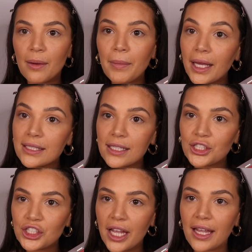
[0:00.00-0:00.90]
amazing
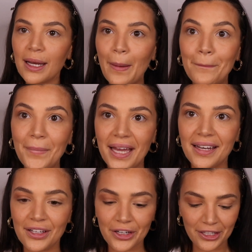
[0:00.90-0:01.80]
shade,
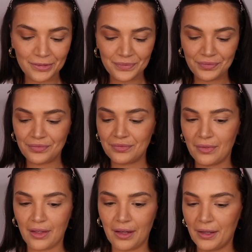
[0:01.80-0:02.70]
Maneater.
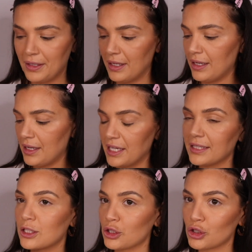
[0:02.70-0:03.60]

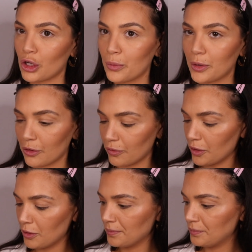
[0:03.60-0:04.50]
It's so
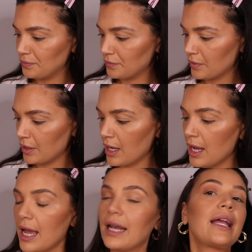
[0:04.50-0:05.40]
beautiful.
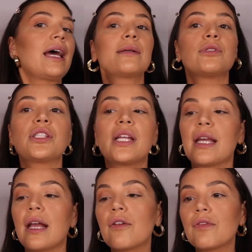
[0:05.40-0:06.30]
And again, I'm just
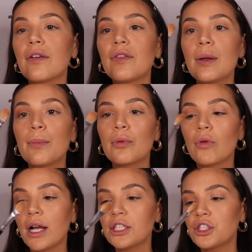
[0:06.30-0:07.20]
taking a fluffy
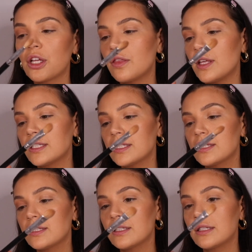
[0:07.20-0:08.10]
brush.
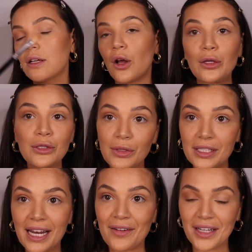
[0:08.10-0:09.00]
This also
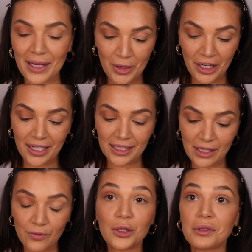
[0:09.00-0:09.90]
doesn't have a name on it because
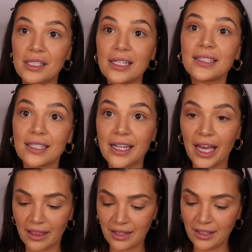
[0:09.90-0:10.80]
I've used it to
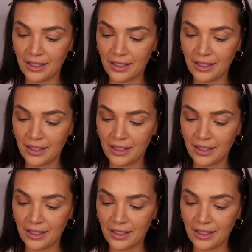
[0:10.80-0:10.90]
death.